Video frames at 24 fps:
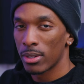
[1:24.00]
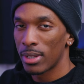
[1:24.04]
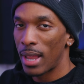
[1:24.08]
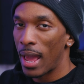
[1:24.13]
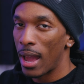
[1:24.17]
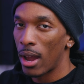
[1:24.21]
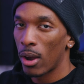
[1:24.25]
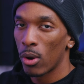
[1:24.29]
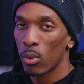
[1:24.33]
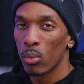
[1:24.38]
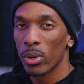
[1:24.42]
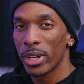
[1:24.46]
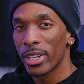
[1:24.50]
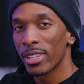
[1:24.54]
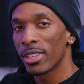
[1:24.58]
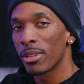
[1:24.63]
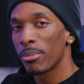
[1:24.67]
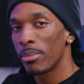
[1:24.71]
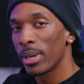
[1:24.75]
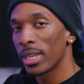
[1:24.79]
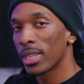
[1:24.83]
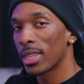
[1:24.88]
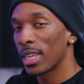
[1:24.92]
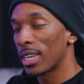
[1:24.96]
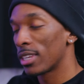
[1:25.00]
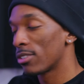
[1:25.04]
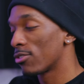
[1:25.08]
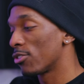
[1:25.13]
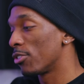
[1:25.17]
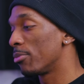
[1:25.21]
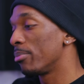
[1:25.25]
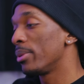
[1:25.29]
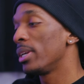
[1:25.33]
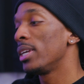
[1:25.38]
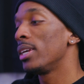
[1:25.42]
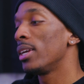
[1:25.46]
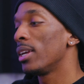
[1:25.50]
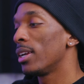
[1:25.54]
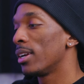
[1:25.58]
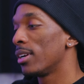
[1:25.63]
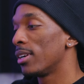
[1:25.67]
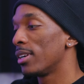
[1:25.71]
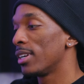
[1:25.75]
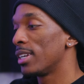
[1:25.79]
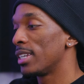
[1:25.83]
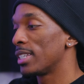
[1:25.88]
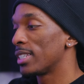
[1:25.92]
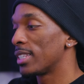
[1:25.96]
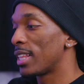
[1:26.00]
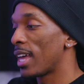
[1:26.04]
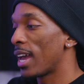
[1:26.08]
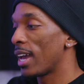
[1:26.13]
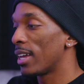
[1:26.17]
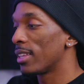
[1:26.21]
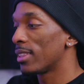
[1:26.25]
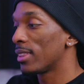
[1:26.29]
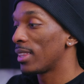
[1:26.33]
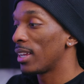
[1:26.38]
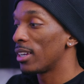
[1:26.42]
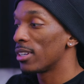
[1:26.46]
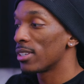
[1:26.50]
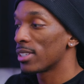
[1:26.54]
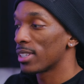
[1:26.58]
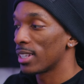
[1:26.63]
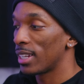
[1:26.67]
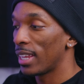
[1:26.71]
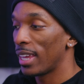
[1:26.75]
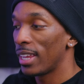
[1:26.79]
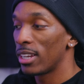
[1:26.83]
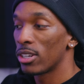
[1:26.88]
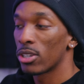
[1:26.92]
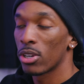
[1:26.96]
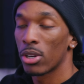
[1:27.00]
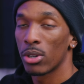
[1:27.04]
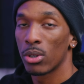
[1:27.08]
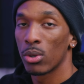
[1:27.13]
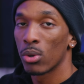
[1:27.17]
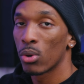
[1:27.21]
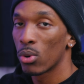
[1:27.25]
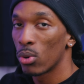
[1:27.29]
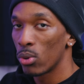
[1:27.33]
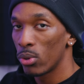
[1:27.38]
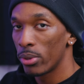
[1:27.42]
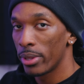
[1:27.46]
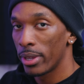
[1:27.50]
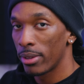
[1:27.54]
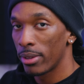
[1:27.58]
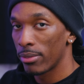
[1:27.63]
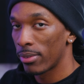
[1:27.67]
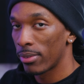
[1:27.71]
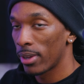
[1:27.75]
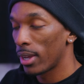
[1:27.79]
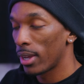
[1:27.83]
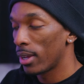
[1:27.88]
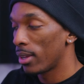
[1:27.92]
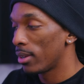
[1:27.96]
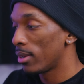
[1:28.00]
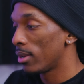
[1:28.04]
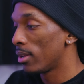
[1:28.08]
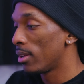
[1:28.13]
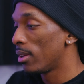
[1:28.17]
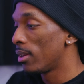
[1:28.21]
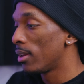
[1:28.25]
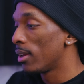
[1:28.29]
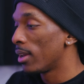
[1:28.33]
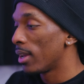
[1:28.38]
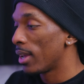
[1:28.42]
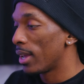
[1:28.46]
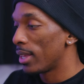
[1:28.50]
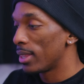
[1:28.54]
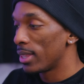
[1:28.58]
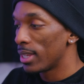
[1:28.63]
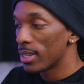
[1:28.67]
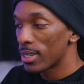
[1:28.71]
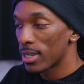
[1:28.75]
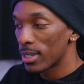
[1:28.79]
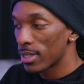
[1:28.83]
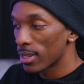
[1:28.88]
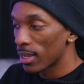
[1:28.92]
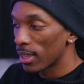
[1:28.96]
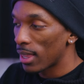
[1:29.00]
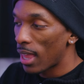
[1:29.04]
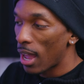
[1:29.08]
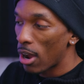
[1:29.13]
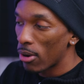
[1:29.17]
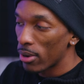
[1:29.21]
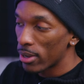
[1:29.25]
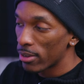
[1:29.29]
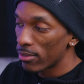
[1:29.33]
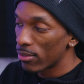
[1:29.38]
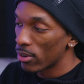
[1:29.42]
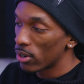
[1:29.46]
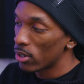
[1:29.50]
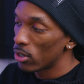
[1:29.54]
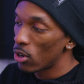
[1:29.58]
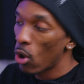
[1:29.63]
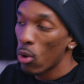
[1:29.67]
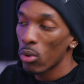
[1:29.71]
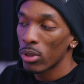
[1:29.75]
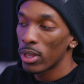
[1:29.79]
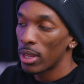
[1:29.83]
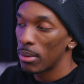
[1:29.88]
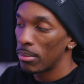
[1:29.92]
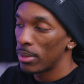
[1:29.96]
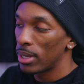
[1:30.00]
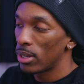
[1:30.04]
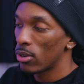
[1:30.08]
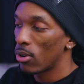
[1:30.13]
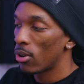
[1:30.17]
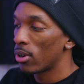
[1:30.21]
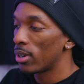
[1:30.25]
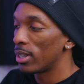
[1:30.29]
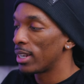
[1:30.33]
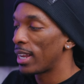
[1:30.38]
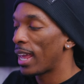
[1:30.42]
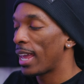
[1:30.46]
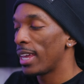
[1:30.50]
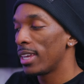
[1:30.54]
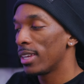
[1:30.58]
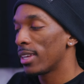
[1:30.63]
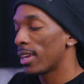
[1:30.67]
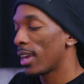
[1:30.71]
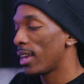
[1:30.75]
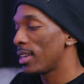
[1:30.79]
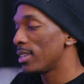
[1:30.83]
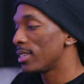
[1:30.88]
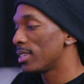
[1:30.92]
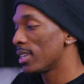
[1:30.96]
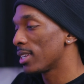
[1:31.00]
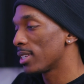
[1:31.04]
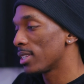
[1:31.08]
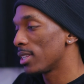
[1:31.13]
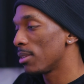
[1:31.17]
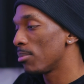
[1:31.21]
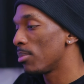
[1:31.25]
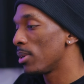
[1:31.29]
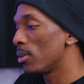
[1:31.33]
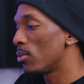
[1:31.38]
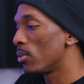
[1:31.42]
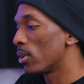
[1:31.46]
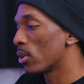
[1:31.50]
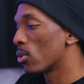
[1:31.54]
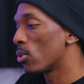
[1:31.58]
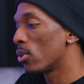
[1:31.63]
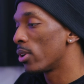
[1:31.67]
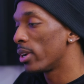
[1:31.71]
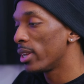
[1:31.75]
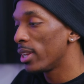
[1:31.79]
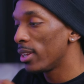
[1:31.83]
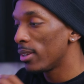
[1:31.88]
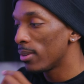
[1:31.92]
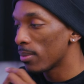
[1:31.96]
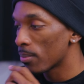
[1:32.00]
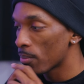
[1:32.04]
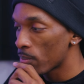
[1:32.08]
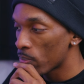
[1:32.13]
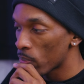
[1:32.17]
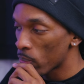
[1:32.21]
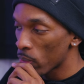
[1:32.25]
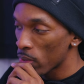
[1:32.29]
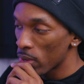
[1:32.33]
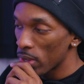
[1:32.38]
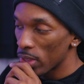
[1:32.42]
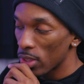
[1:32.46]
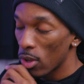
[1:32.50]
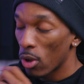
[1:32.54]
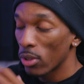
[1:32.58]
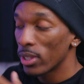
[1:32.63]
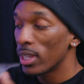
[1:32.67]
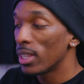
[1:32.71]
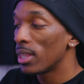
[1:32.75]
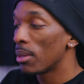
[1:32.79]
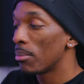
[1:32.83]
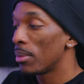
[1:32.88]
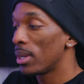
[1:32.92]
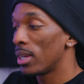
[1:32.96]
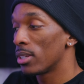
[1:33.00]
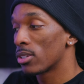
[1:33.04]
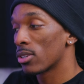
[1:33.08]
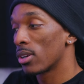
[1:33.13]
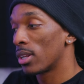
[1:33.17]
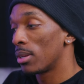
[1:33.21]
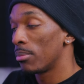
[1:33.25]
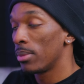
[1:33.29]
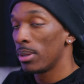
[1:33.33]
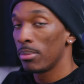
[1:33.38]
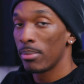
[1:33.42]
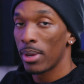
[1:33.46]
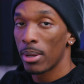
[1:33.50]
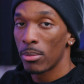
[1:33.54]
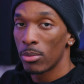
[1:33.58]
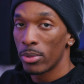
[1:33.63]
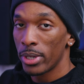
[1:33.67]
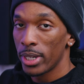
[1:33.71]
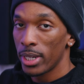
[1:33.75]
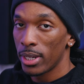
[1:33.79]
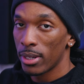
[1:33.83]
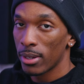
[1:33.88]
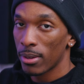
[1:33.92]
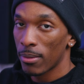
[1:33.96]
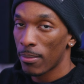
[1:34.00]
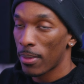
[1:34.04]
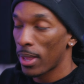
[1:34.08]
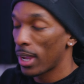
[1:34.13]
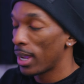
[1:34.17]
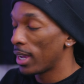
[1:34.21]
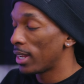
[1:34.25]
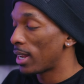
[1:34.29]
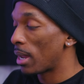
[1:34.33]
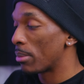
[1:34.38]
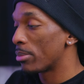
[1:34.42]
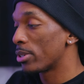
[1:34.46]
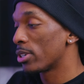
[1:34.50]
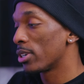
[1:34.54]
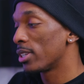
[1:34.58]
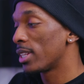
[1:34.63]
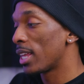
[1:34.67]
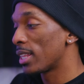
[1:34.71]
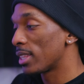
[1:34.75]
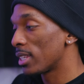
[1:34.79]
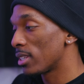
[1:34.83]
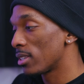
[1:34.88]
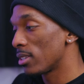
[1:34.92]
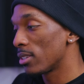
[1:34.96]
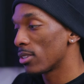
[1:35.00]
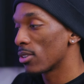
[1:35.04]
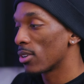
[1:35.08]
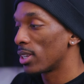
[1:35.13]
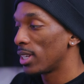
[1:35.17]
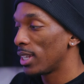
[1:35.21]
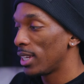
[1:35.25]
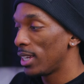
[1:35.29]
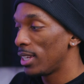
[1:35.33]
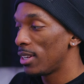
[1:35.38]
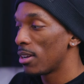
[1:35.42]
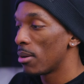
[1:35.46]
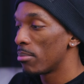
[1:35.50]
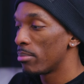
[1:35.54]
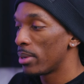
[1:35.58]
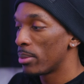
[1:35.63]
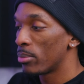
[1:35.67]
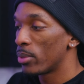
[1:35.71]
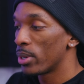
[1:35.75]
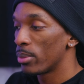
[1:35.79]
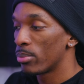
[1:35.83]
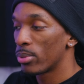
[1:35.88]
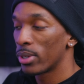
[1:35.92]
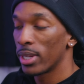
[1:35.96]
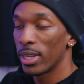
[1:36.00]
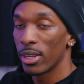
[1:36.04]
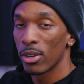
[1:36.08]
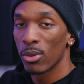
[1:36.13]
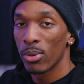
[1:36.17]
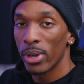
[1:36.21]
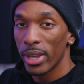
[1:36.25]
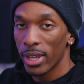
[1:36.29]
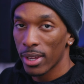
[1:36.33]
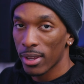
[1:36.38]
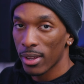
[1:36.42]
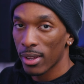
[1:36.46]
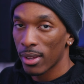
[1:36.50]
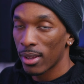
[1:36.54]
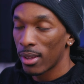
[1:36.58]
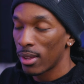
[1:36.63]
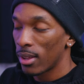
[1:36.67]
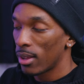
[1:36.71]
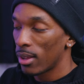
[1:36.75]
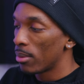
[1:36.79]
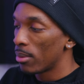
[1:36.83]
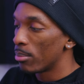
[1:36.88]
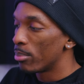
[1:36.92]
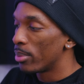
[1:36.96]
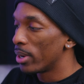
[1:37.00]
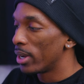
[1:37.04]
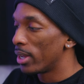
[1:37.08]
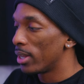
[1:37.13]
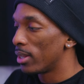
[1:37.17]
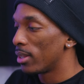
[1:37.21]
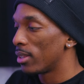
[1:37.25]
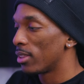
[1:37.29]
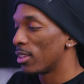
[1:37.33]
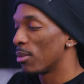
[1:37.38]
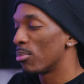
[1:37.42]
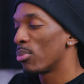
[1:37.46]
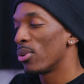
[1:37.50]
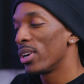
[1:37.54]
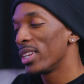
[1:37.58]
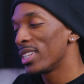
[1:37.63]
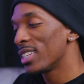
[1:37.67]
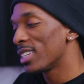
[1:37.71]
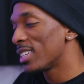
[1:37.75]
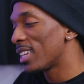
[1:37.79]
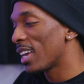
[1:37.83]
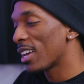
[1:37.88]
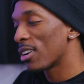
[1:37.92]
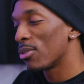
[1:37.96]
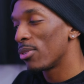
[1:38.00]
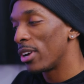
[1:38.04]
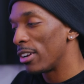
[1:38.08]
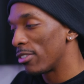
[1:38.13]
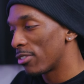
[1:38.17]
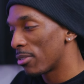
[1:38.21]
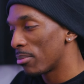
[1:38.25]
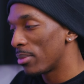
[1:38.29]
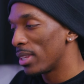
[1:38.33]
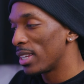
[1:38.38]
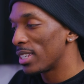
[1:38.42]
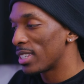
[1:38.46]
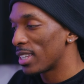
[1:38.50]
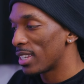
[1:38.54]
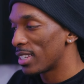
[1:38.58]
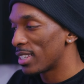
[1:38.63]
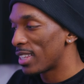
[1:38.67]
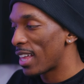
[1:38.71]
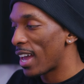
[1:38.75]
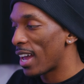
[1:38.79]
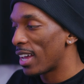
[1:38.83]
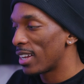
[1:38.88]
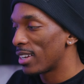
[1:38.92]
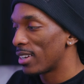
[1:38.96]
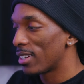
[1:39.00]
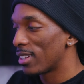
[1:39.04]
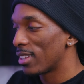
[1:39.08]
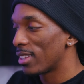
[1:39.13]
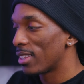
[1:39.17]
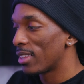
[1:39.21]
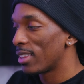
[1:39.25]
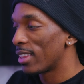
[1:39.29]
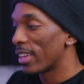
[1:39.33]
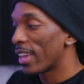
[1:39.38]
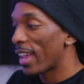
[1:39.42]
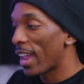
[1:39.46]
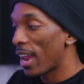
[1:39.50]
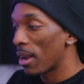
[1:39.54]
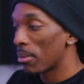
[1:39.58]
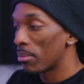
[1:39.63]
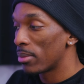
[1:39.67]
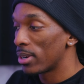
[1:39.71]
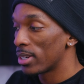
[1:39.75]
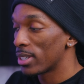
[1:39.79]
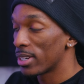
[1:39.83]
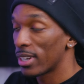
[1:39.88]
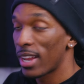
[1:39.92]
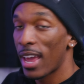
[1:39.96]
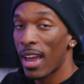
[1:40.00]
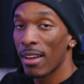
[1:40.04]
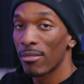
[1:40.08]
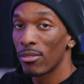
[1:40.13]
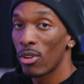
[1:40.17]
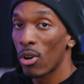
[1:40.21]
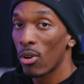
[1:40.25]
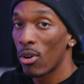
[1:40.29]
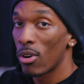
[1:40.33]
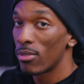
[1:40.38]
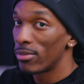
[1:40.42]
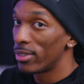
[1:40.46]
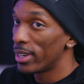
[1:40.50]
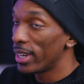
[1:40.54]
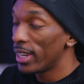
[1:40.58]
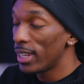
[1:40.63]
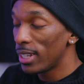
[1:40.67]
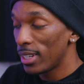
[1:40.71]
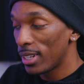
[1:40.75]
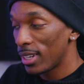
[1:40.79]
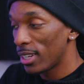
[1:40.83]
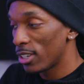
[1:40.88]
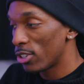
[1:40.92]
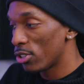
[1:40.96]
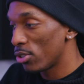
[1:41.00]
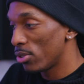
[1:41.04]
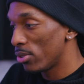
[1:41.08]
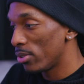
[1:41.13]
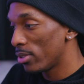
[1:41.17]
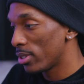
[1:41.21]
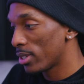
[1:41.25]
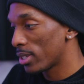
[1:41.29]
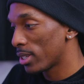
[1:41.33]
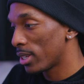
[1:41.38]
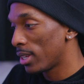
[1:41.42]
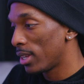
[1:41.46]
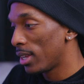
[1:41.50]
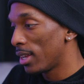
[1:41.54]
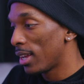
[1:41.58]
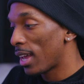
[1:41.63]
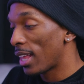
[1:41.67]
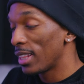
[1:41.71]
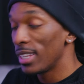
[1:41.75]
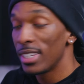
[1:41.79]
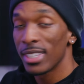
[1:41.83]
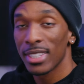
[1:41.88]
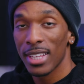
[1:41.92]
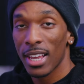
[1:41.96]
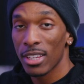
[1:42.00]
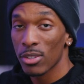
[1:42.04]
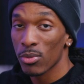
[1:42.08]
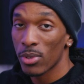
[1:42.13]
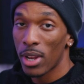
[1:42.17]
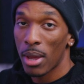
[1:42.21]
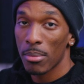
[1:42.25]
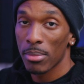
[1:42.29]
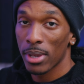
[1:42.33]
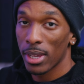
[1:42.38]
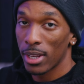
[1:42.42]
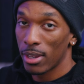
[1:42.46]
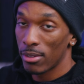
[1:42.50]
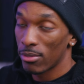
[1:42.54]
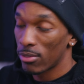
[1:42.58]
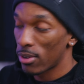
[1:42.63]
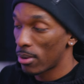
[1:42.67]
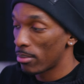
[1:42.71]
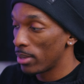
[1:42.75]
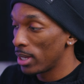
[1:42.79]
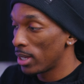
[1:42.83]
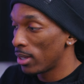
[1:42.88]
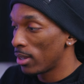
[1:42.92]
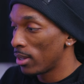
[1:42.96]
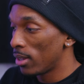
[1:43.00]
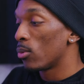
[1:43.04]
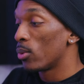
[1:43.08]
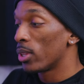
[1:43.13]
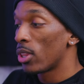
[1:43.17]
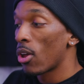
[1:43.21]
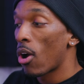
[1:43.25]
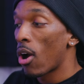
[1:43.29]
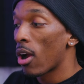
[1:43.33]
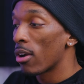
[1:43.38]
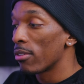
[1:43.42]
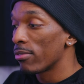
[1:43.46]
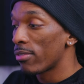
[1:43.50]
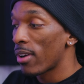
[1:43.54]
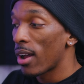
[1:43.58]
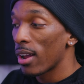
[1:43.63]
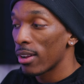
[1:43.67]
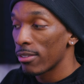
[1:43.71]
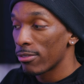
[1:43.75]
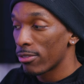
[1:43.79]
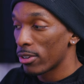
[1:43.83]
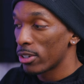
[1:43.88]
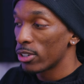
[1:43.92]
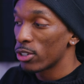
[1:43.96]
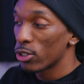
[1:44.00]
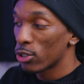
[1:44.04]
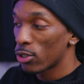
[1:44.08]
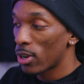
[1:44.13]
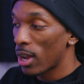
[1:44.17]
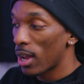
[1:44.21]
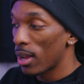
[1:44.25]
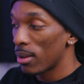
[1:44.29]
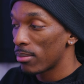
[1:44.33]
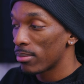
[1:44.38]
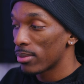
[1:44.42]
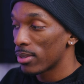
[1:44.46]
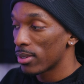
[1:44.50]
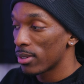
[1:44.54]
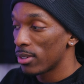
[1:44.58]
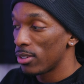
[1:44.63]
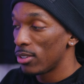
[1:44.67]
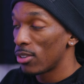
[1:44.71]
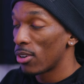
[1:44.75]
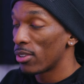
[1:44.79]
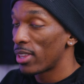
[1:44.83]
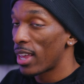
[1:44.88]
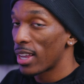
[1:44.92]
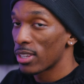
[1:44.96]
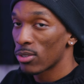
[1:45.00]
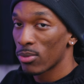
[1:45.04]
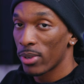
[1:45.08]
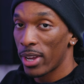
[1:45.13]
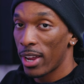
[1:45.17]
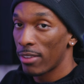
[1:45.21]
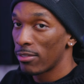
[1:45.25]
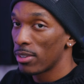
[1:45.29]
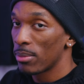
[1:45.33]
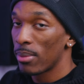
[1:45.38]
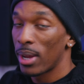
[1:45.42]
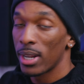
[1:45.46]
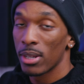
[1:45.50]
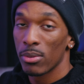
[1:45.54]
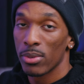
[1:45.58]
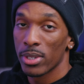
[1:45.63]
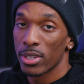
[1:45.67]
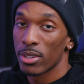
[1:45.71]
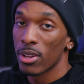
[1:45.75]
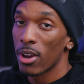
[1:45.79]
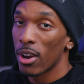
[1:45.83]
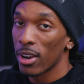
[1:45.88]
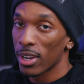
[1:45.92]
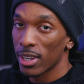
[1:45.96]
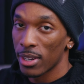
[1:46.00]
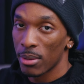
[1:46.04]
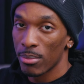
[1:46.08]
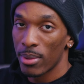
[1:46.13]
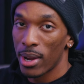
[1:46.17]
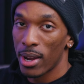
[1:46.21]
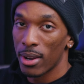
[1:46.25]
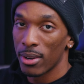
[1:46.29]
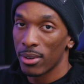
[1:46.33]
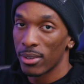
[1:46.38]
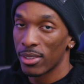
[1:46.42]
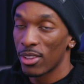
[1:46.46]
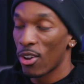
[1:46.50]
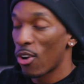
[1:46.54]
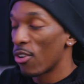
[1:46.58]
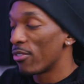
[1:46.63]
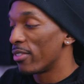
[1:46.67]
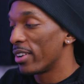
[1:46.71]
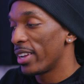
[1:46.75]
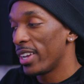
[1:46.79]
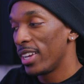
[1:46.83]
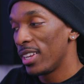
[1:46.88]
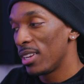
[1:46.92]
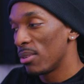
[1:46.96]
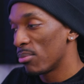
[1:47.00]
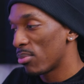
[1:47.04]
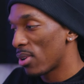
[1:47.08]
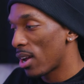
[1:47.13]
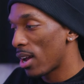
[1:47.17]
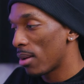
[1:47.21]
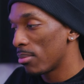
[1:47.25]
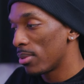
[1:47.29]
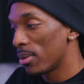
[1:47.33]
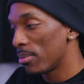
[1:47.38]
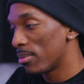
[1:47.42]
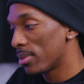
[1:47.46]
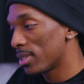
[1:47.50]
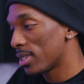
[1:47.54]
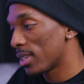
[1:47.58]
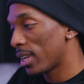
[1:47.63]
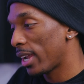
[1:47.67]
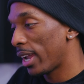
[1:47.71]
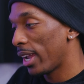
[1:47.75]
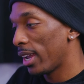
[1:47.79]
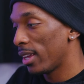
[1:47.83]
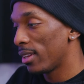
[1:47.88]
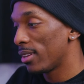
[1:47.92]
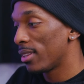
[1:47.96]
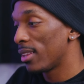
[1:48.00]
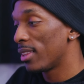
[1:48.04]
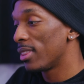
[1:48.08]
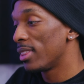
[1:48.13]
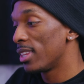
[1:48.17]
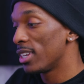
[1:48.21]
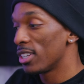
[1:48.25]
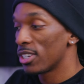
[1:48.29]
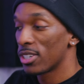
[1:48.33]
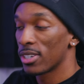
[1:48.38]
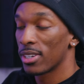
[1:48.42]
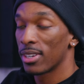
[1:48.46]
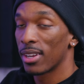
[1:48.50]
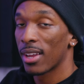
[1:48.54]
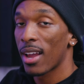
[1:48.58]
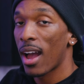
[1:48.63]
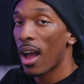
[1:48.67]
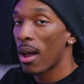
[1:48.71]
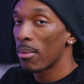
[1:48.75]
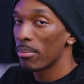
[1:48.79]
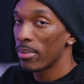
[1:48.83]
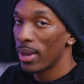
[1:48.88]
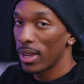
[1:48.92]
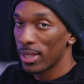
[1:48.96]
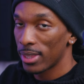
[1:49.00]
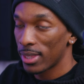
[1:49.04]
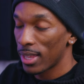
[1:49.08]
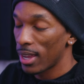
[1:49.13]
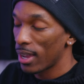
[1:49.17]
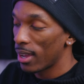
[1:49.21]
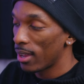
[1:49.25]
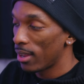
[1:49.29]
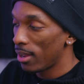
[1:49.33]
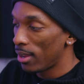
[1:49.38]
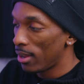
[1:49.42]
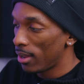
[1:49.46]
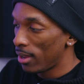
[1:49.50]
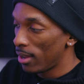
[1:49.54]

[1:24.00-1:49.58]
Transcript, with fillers: Now, one of the big things for me here is that there's an internal cooling fan, and this is allowing for no limit on 8K 60p recording. The only limit is gonna be memory, and I'm sure that this is gonna eat up memory pretty quick, but the point to take away from this is that the camera should have no overheating issues. At least that's what I'm getting from it. When the R5 first dropped, you know that's what everybody was talking about, the overheating problems, and this should combat that.